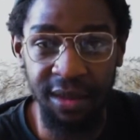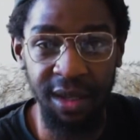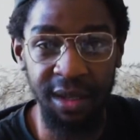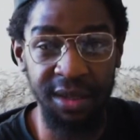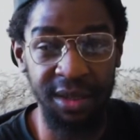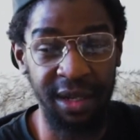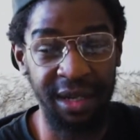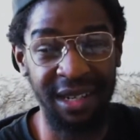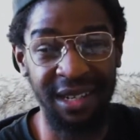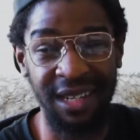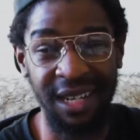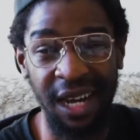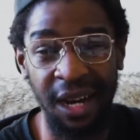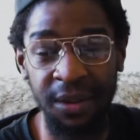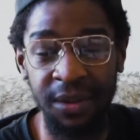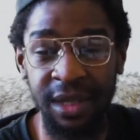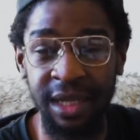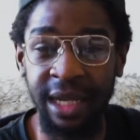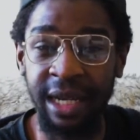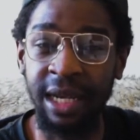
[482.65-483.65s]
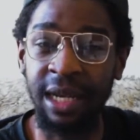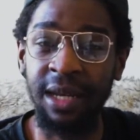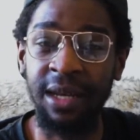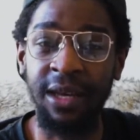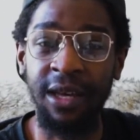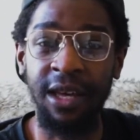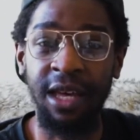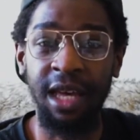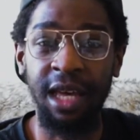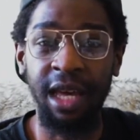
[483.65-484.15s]
I studied accounting,
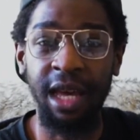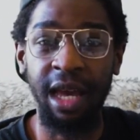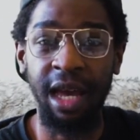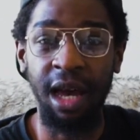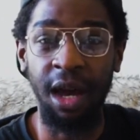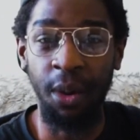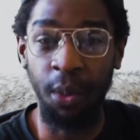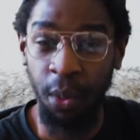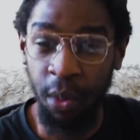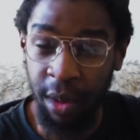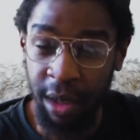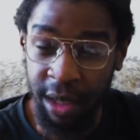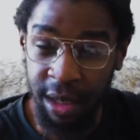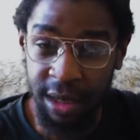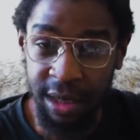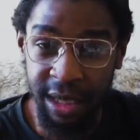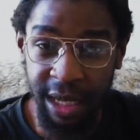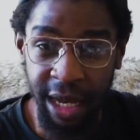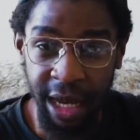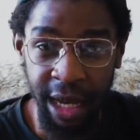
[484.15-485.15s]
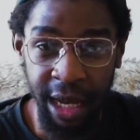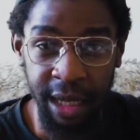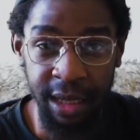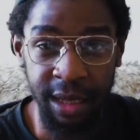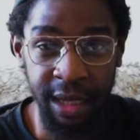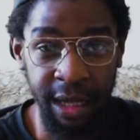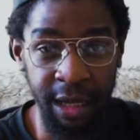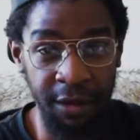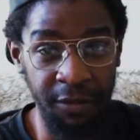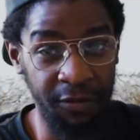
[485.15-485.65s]
I worked at
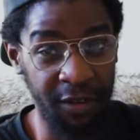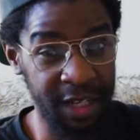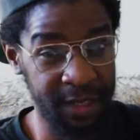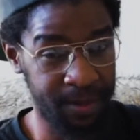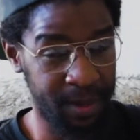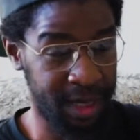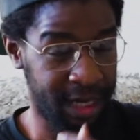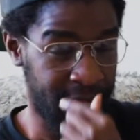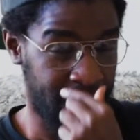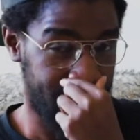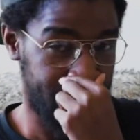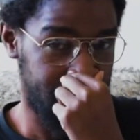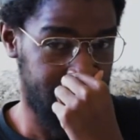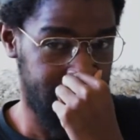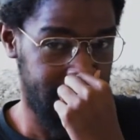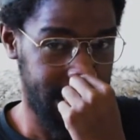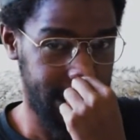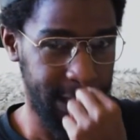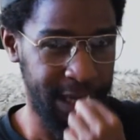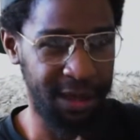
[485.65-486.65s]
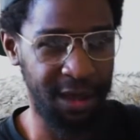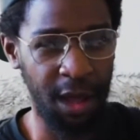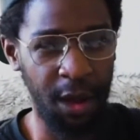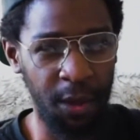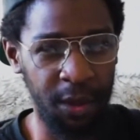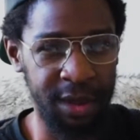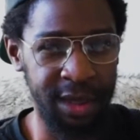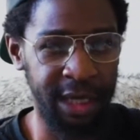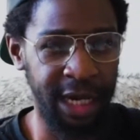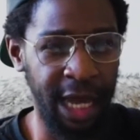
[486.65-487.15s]
an investment company. I
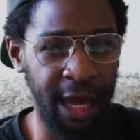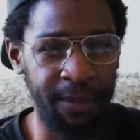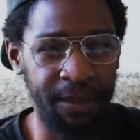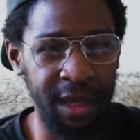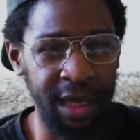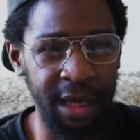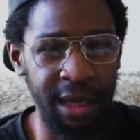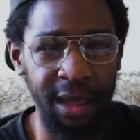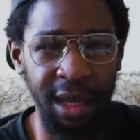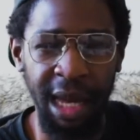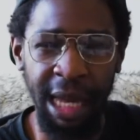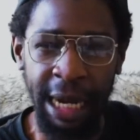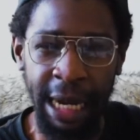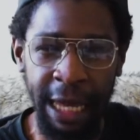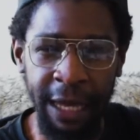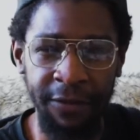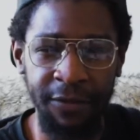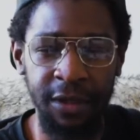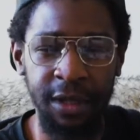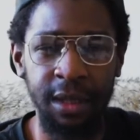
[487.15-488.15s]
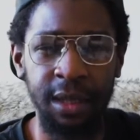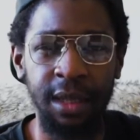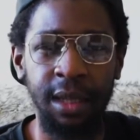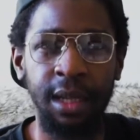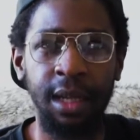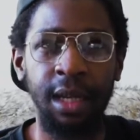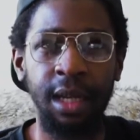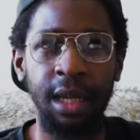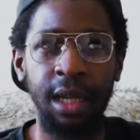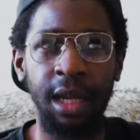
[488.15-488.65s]
wasn't happy, I left.
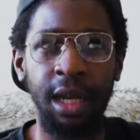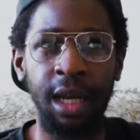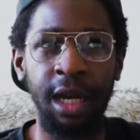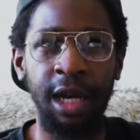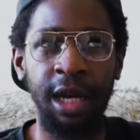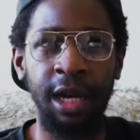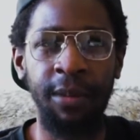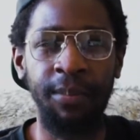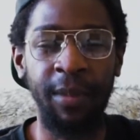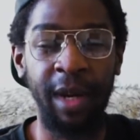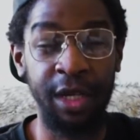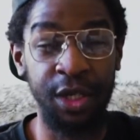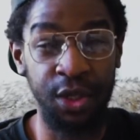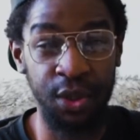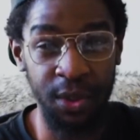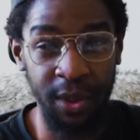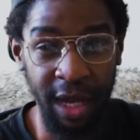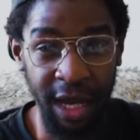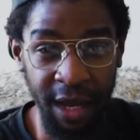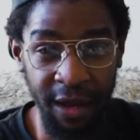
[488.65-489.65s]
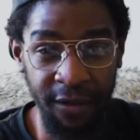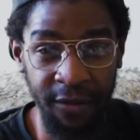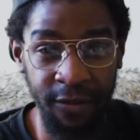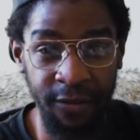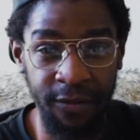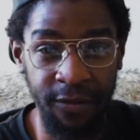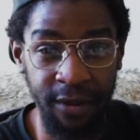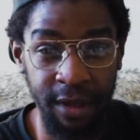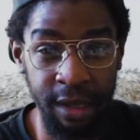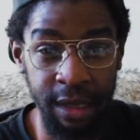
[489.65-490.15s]
I do
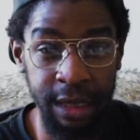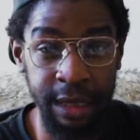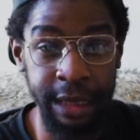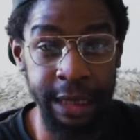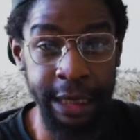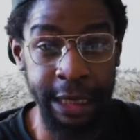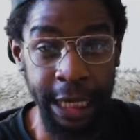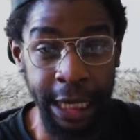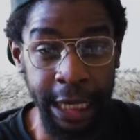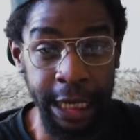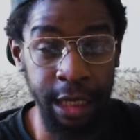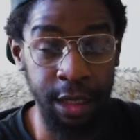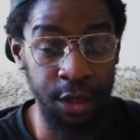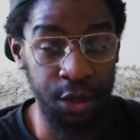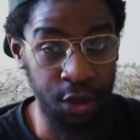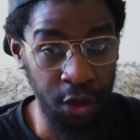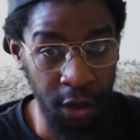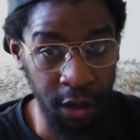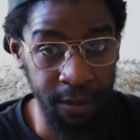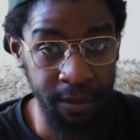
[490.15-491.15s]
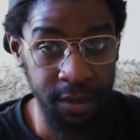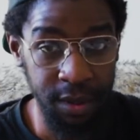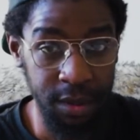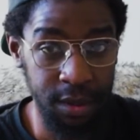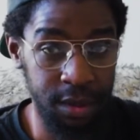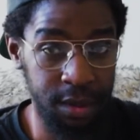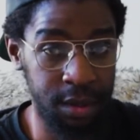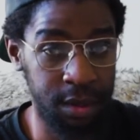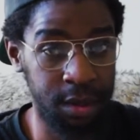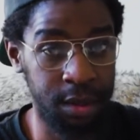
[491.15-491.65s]
have a daily job,
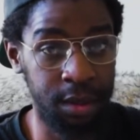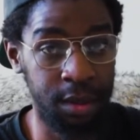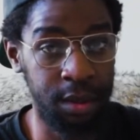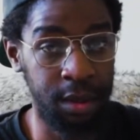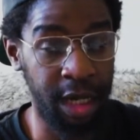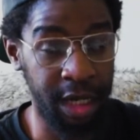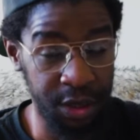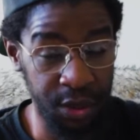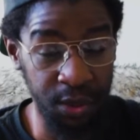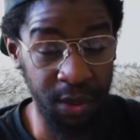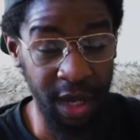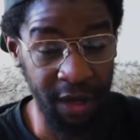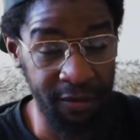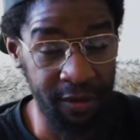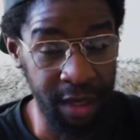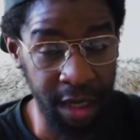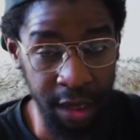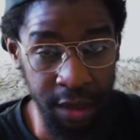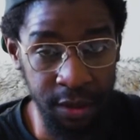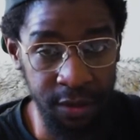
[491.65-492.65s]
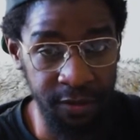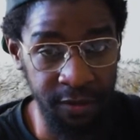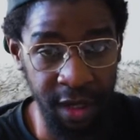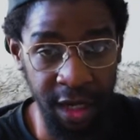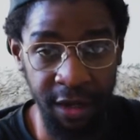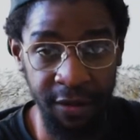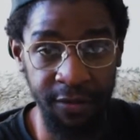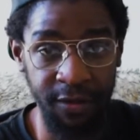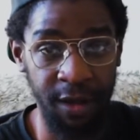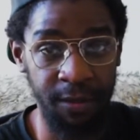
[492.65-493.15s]
so I do have a 9 to
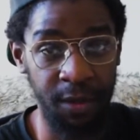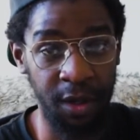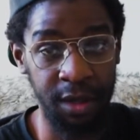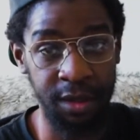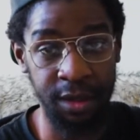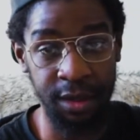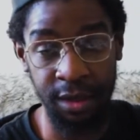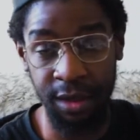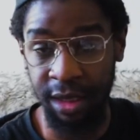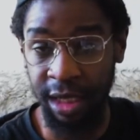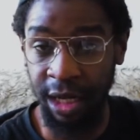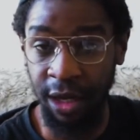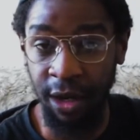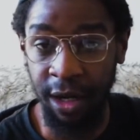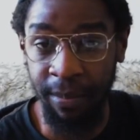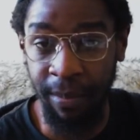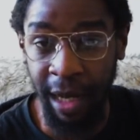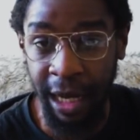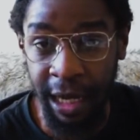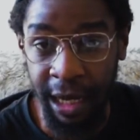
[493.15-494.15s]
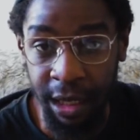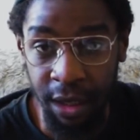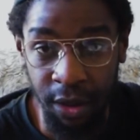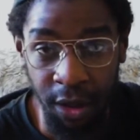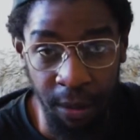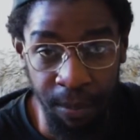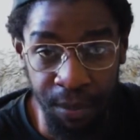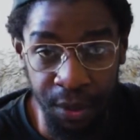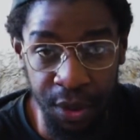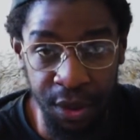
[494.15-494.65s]
5. I'm not just sitting at my
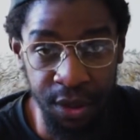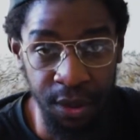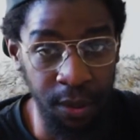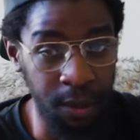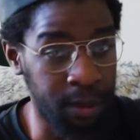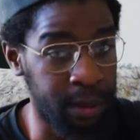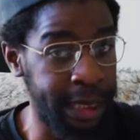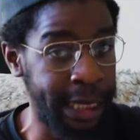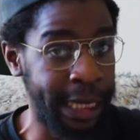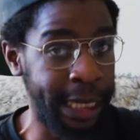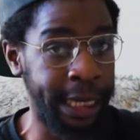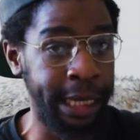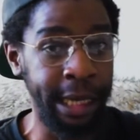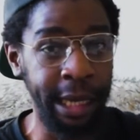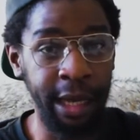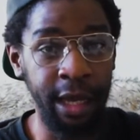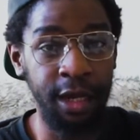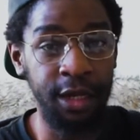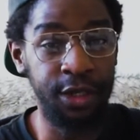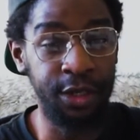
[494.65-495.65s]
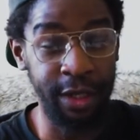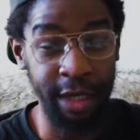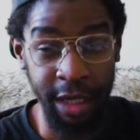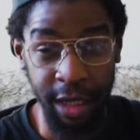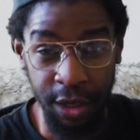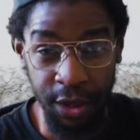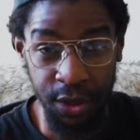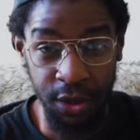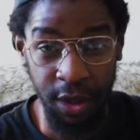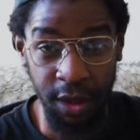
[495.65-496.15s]
computer all day
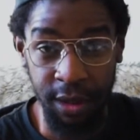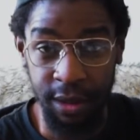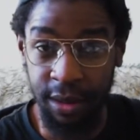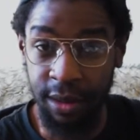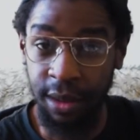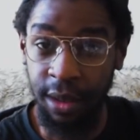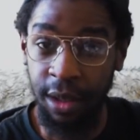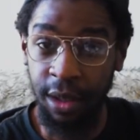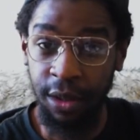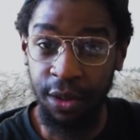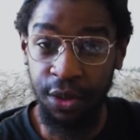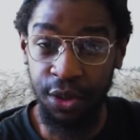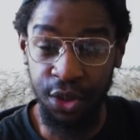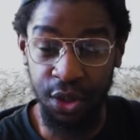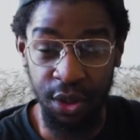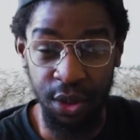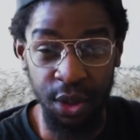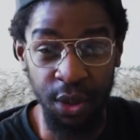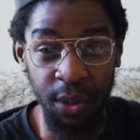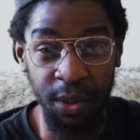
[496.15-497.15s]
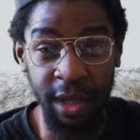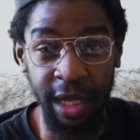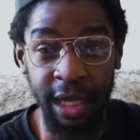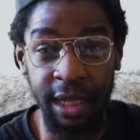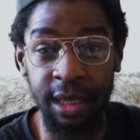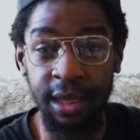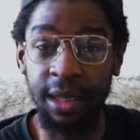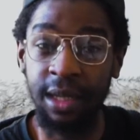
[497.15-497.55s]
trading stocks. You should know that.